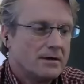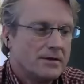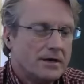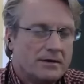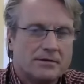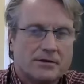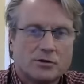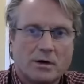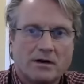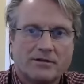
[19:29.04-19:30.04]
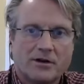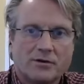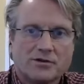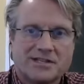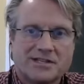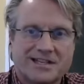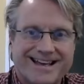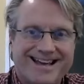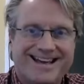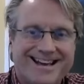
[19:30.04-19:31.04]
12 holes
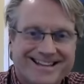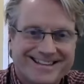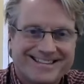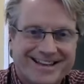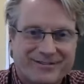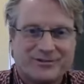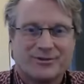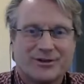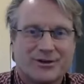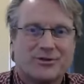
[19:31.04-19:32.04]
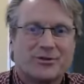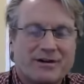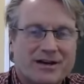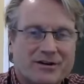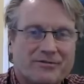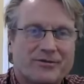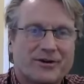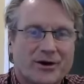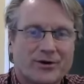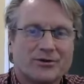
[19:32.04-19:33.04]
that they've drilled, 300-foot
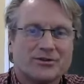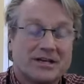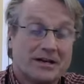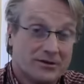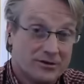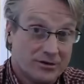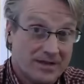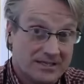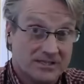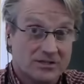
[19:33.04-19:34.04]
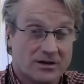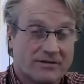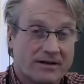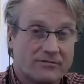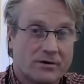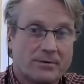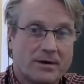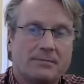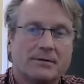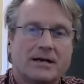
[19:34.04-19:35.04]
holes. They're doing that to survey for a
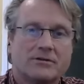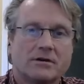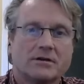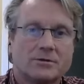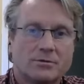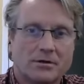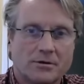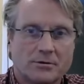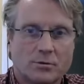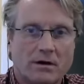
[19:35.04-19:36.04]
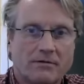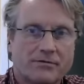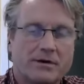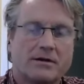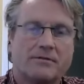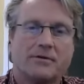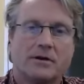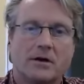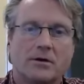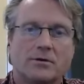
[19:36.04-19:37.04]
pipeline, drilling 12 300-foot
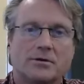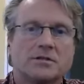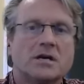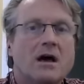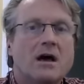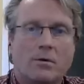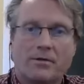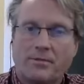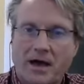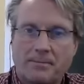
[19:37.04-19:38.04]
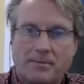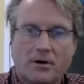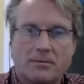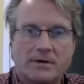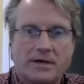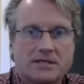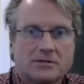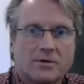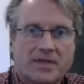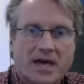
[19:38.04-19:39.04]
holes without permits,
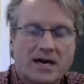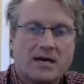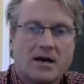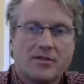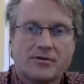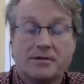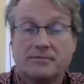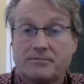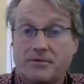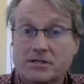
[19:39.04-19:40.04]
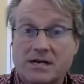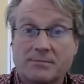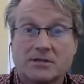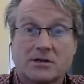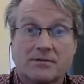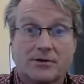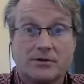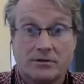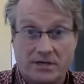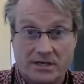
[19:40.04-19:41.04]
without any authorization. As far as I'm concerned, they're
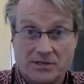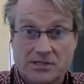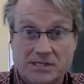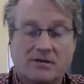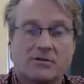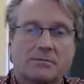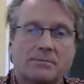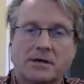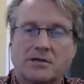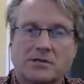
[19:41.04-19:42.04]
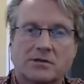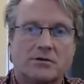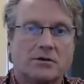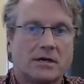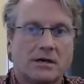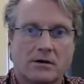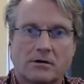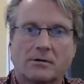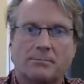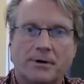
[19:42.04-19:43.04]
doing it in secret because they're doing it under
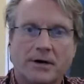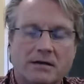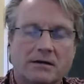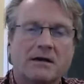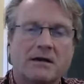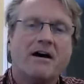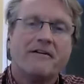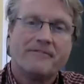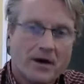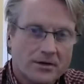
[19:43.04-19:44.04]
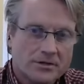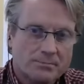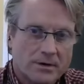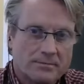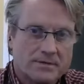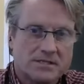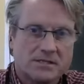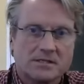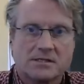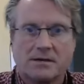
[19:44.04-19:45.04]
completely false
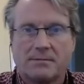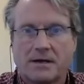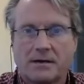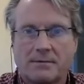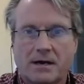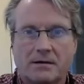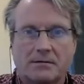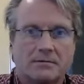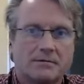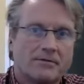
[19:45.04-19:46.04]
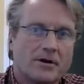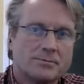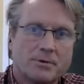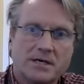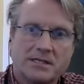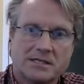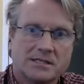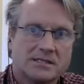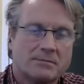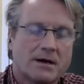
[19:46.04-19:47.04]
premises. Am I false
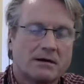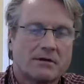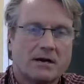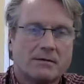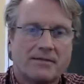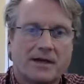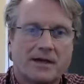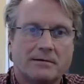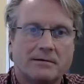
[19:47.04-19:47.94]
pretenses? Am I right about that?